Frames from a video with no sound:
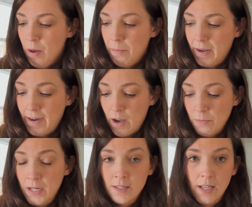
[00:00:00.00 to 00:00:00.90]
But now I'm
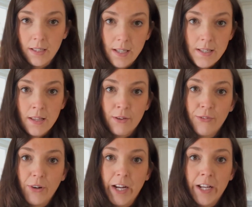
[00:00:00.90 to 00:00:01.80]
gonna set these in the
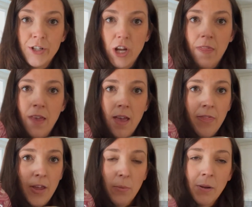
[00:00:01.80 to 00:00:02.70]
fridge and then
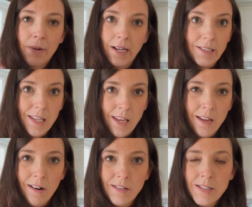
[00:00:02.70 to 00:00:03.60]
they'll be ready to eat
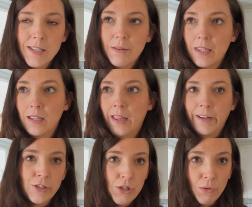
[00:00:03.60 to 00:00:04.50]
honestly within
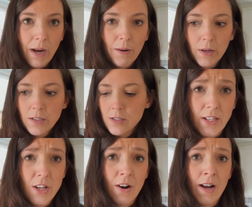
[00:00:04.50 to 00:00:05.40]
like 2 hours.
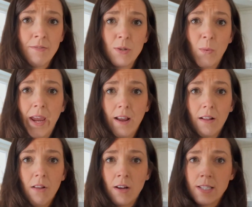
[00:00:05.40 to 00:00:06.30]
You don't have to wait a
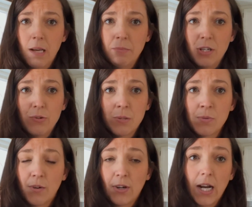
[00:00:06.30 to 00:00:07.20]
long time to use them.
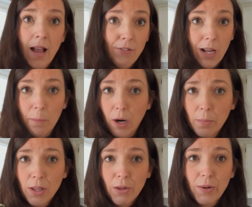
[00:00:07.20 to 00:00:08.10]
So if you're gonna have like a
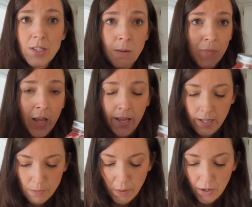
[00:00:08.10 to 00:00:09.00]
barbecue or something,
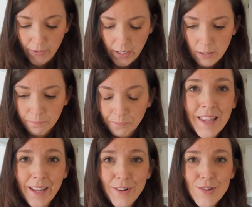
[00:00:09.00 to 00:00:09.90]
it's perfect.
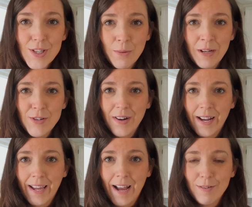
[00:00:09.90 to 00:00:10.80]
Thank you so much for
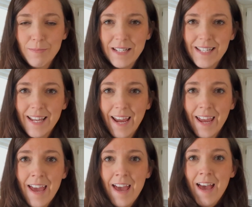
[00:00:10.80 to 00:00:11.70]
hanging out with me today.
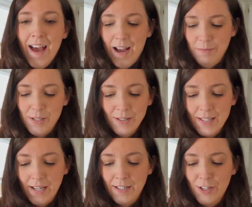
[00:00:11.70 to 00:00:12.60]
I'm so
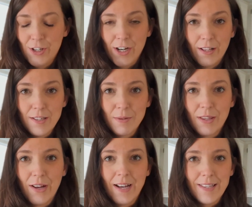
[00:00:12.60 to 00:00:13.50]
excited to share these with
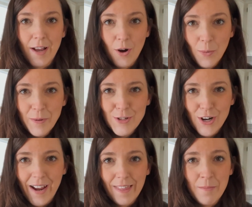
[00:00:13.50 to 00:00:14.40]
you guys. I hope you
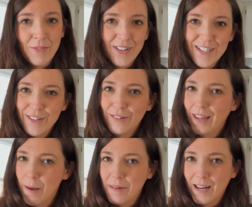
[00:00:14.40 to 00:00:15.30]
try them. If you do,
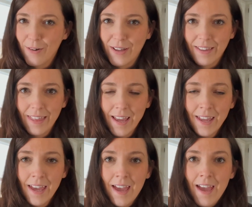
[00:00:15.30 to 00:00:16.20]
let me know what you
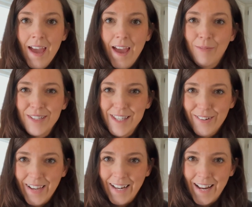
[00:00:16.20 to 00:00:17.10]
think, and we'll see you
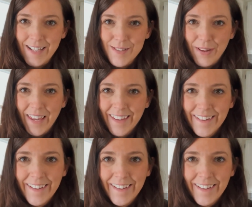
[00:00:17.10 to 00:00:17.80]
again next week.